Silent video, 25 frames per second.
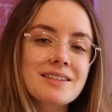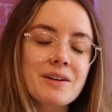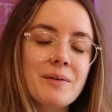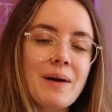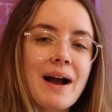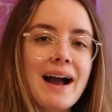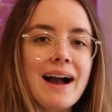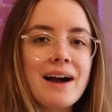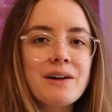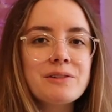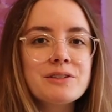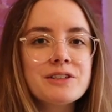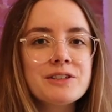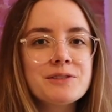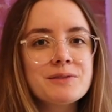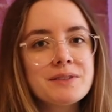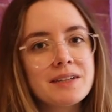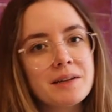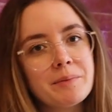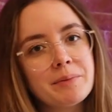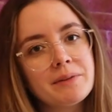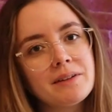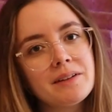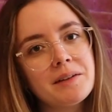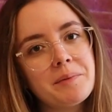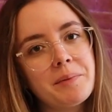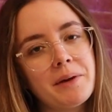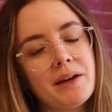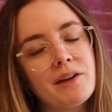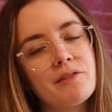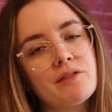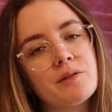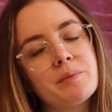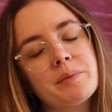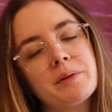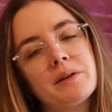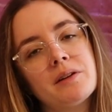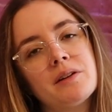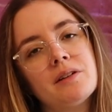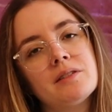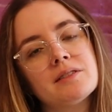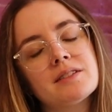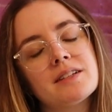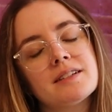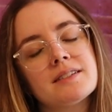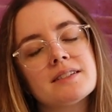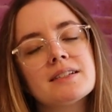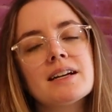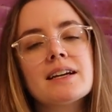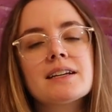So how do you typically pay for bills
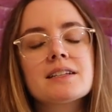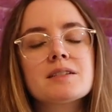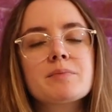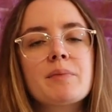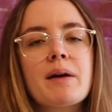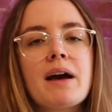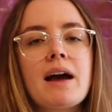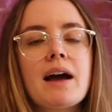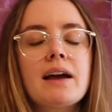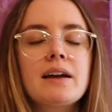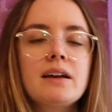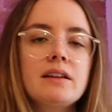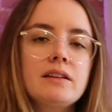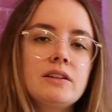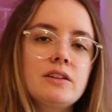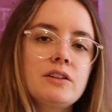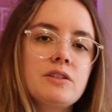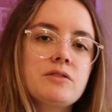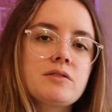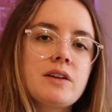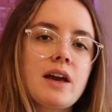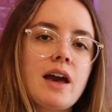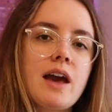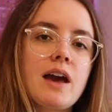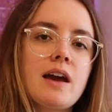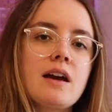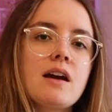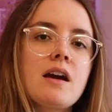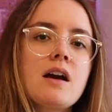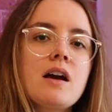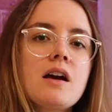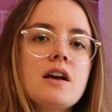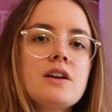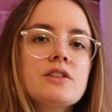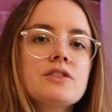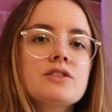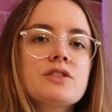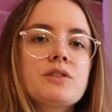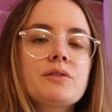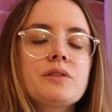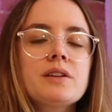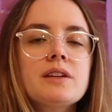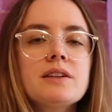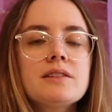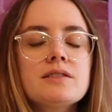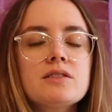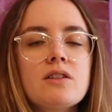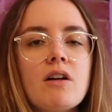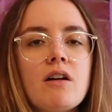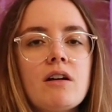as an expat in the UK? So
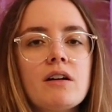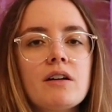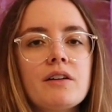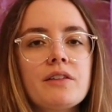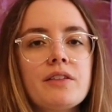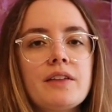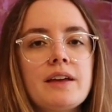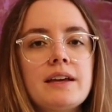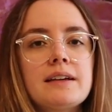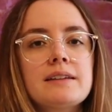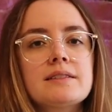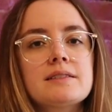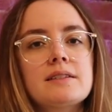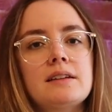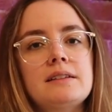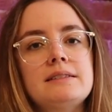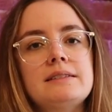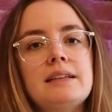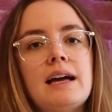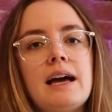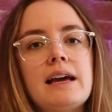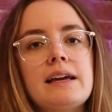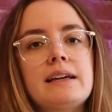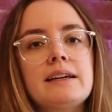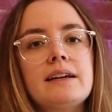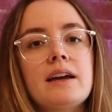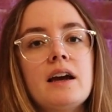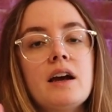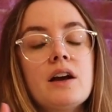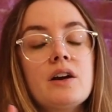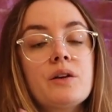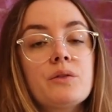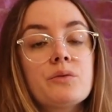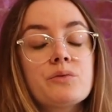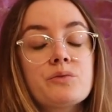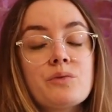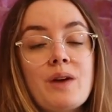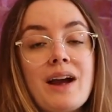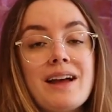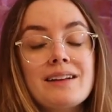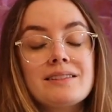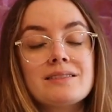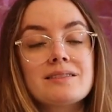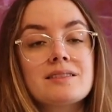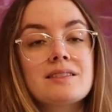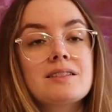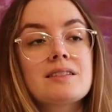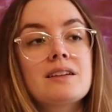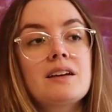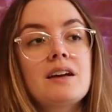these are things like
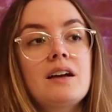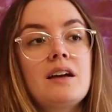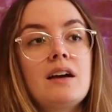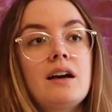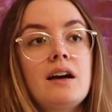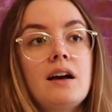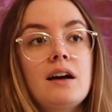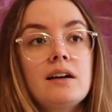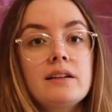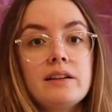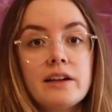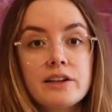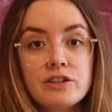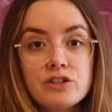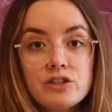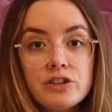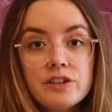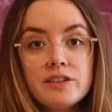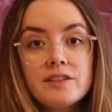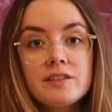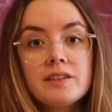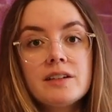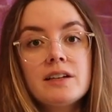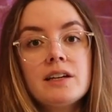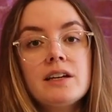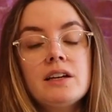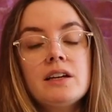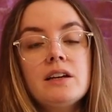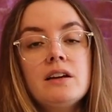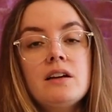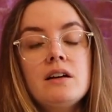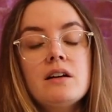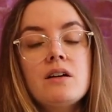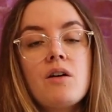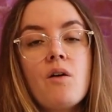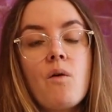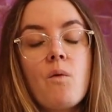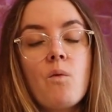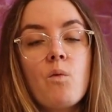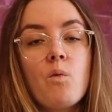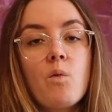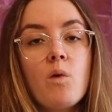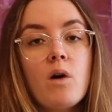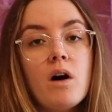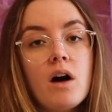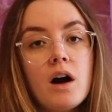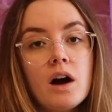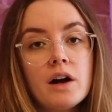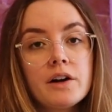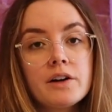rent, electricity,
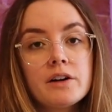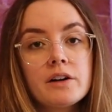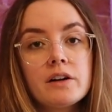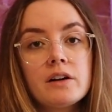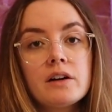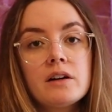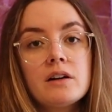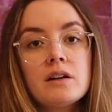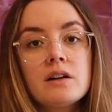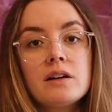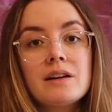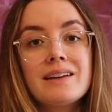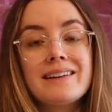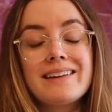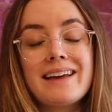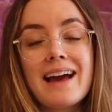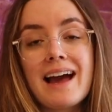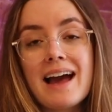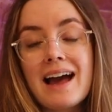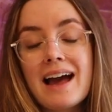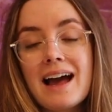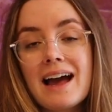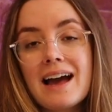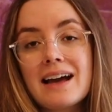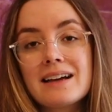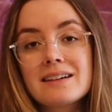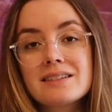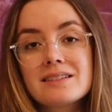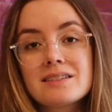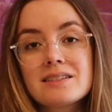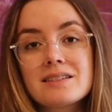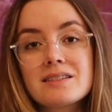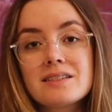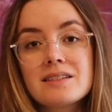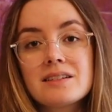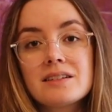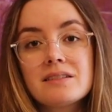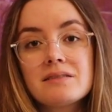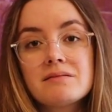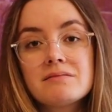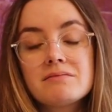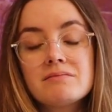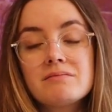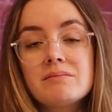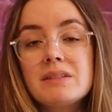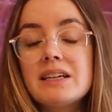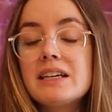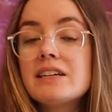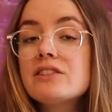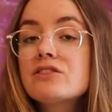water, gas,
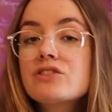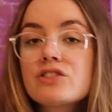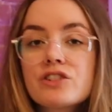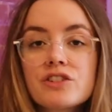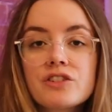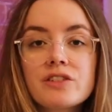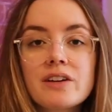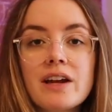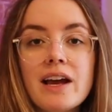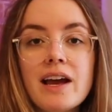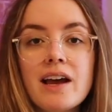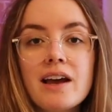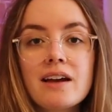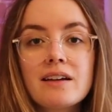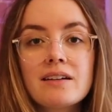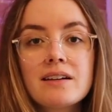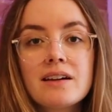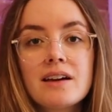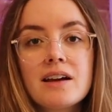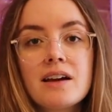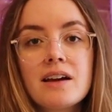internet.